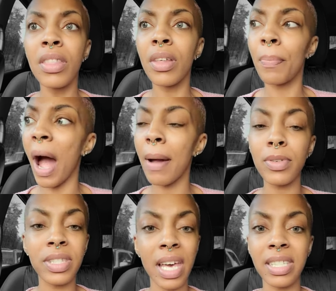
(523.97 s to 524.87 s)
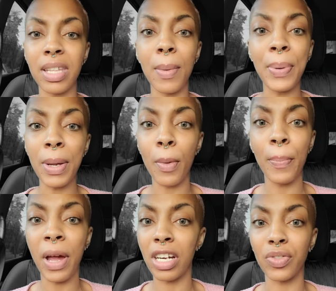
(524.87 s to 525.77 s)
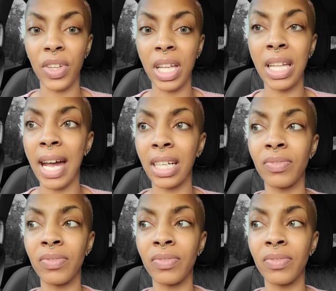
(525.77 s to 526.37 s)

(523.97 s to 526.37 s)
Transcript: The Bible says that the people perish for the lack